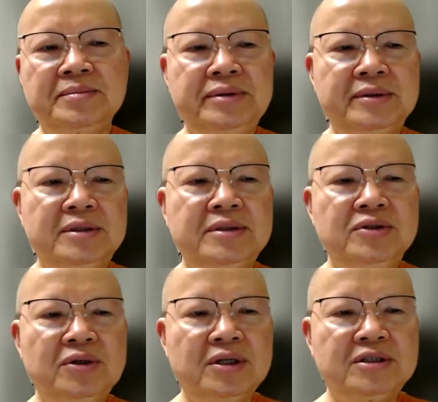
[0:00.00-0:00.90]
put
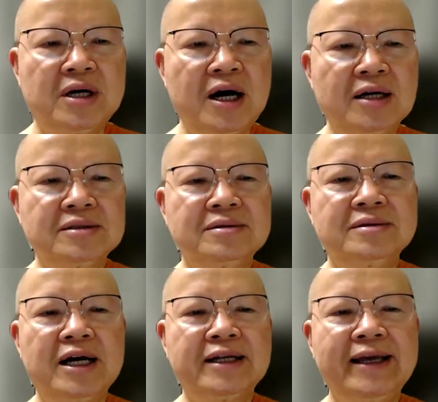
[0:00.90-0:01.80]
your tongue
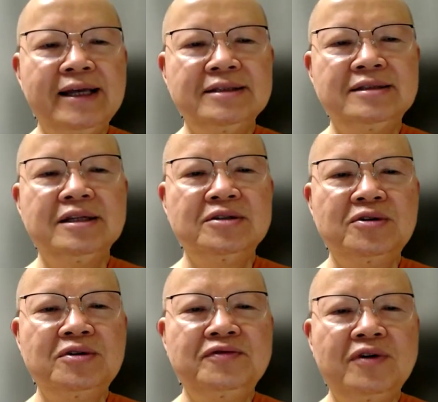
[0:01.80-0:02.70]
against the
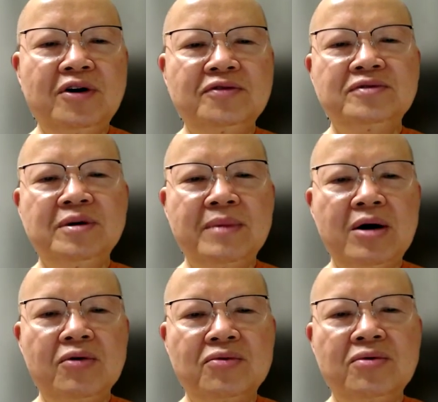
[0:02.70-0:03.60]
roof of the
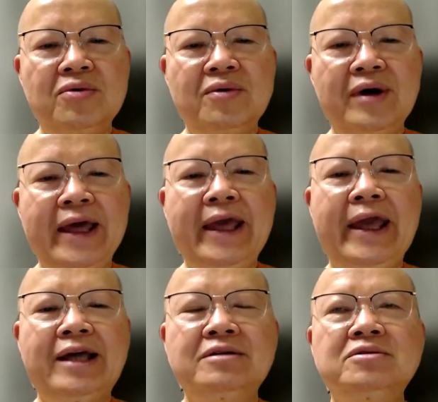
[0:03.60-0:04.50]
mouth
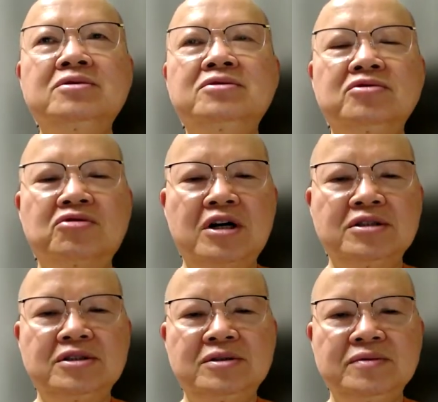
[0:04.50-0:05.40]
and
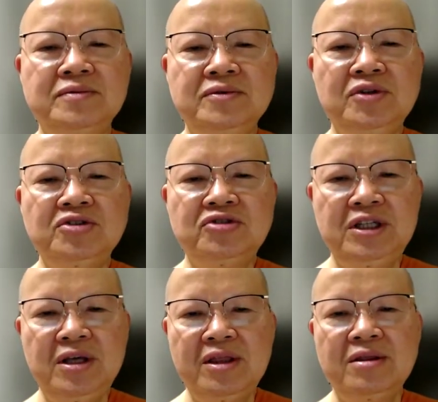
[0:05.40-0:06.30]
cross your
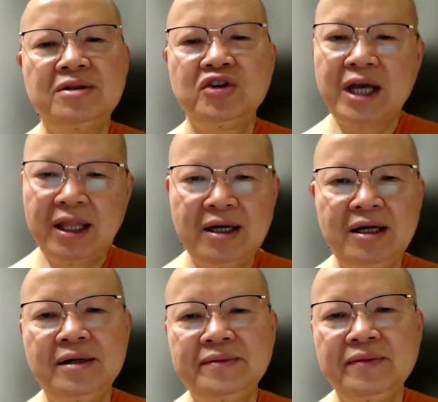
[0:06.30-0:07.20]
teeth together.